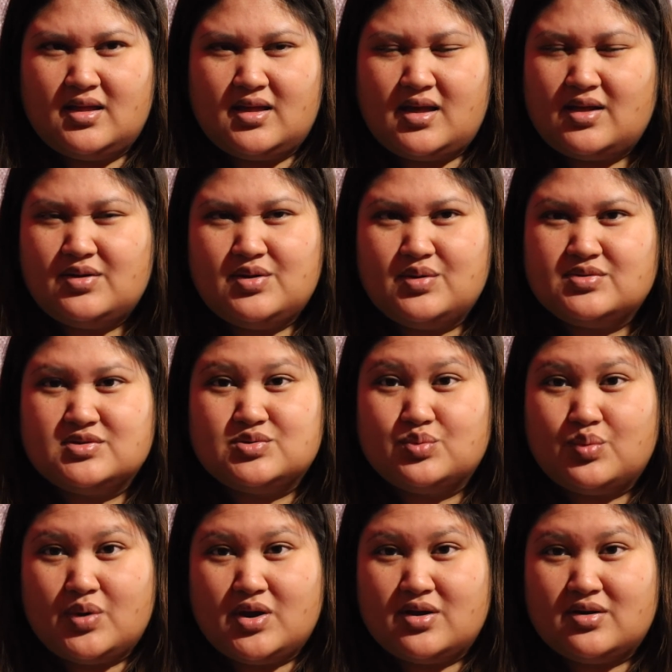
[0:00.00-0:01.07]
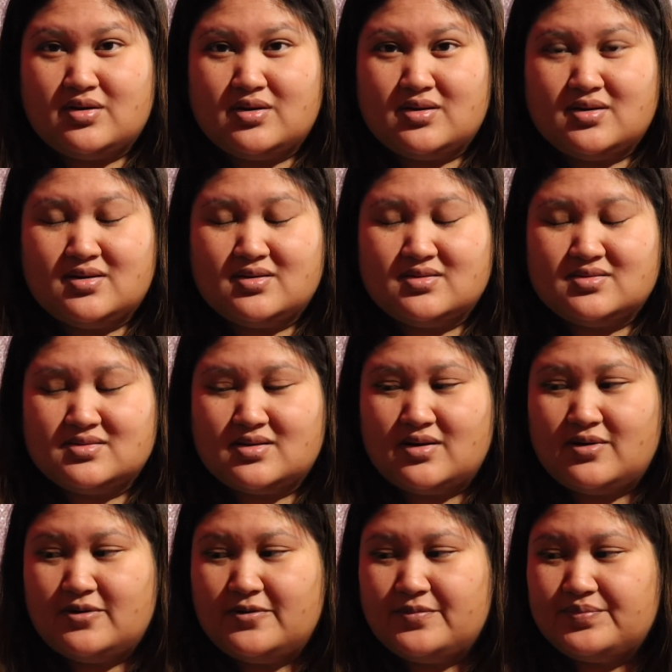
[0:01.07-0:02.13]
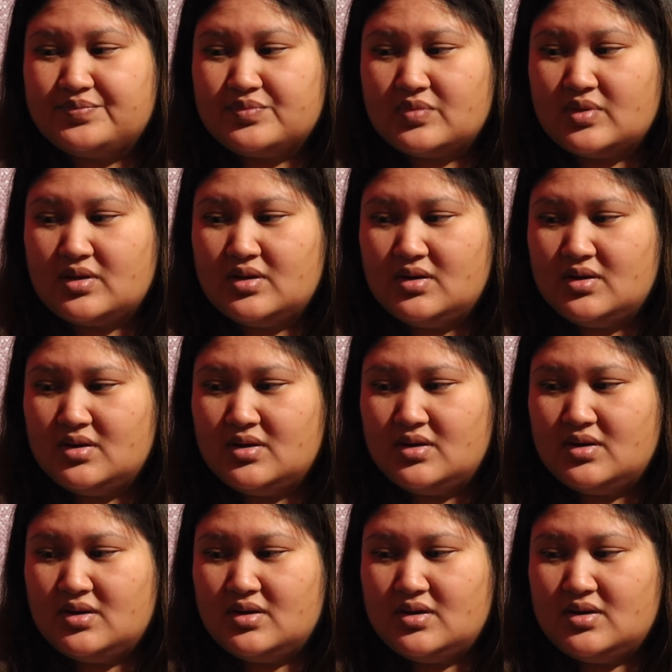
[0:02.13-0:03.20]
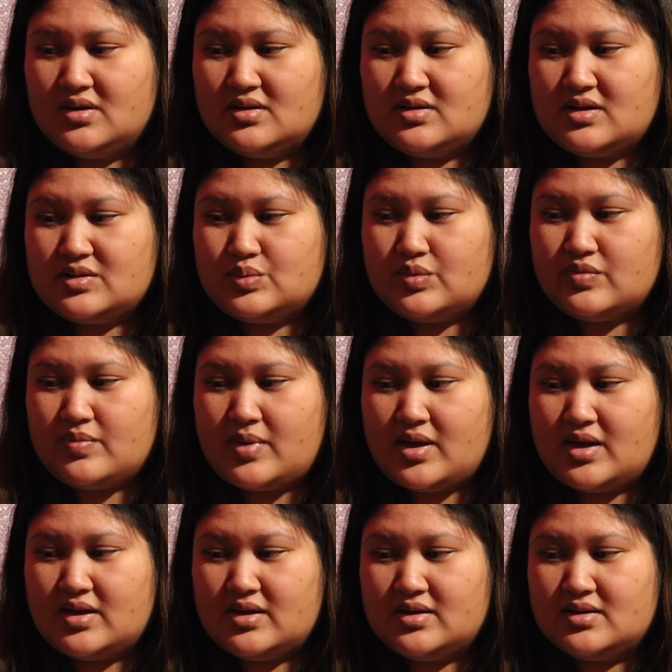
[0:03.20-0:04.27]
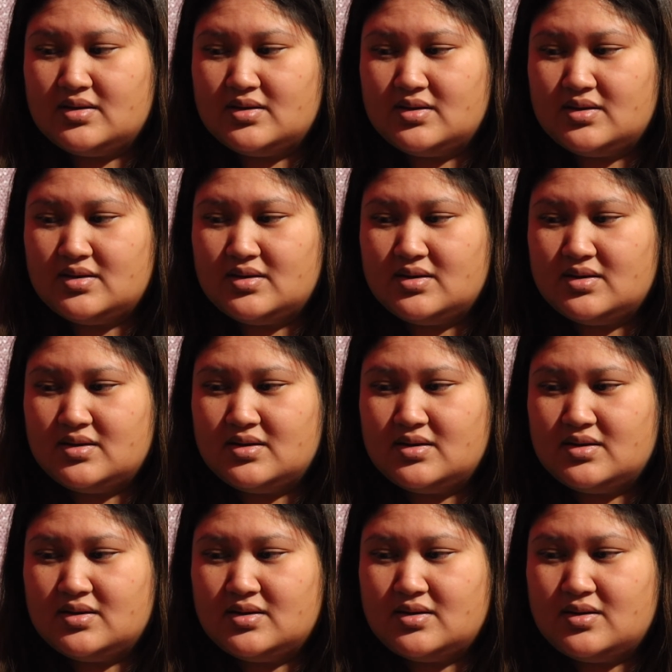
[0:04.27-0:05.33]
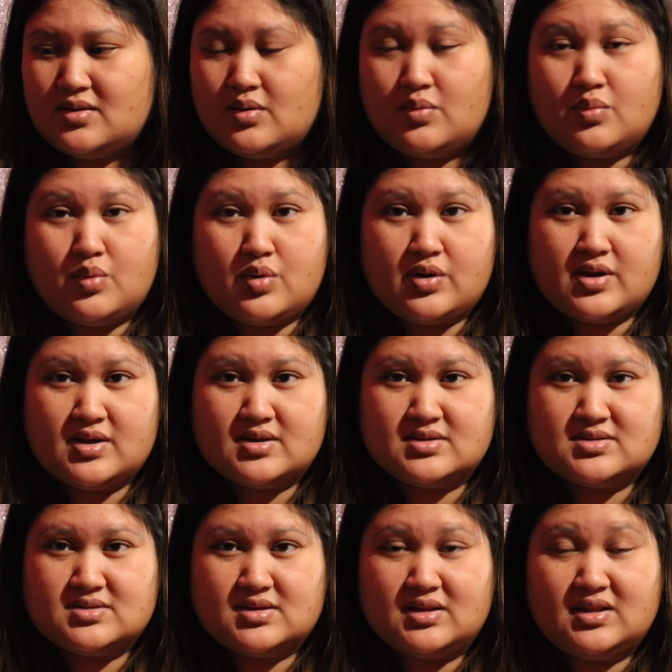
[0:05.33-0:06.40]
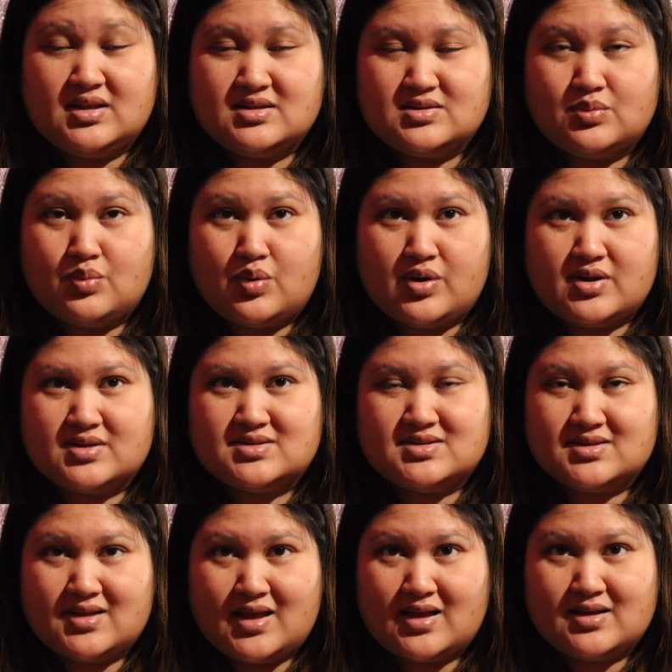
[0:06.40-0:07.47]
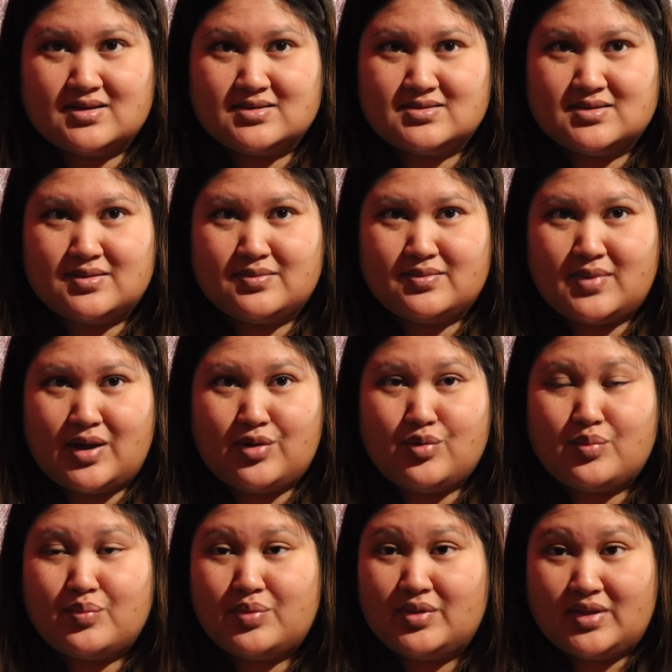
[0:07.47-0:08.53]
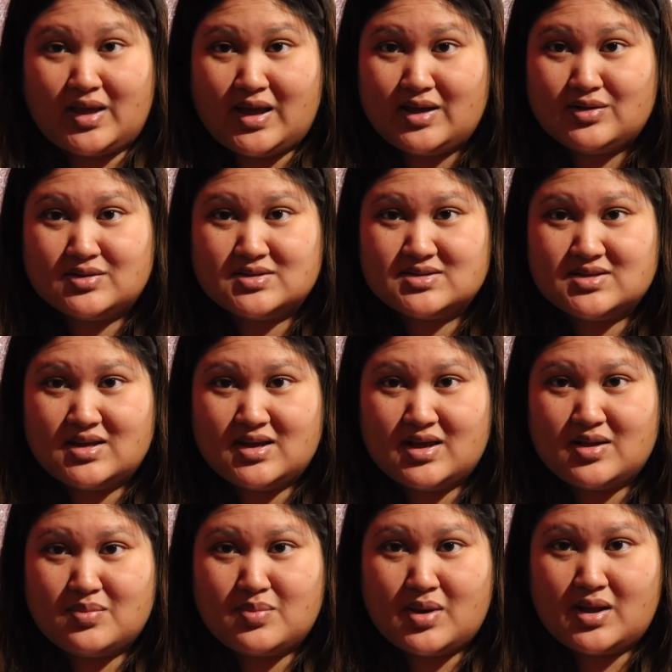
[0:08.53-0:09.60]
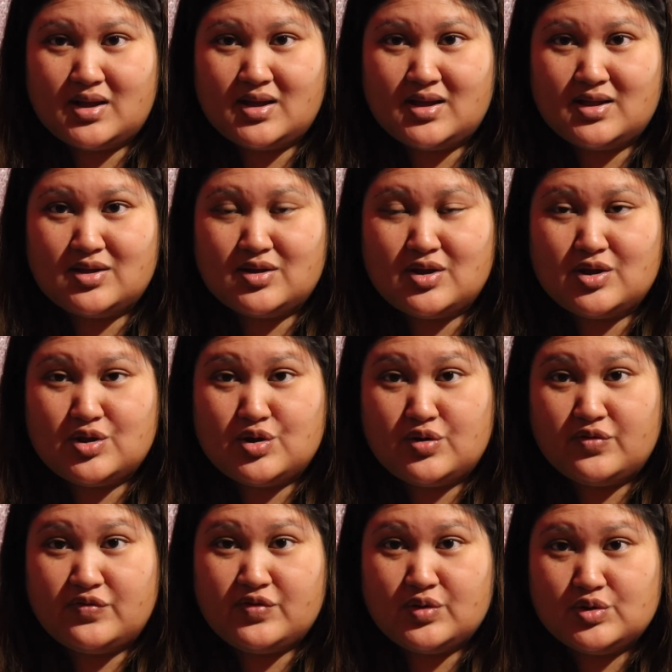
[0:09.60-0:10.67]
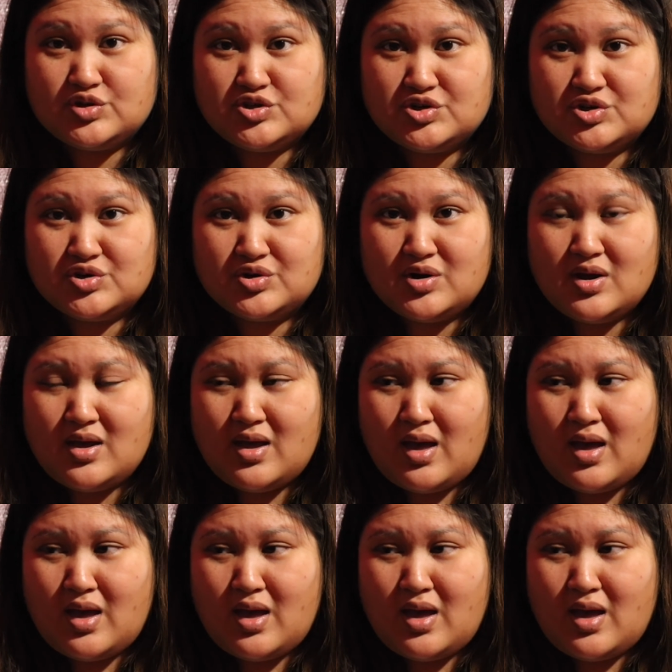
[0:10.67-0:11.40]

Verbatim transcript: I don't know, it's weird. So, that's one of my warriors, least warriors things. Um, I don't plan on seeing anybody in, in your future.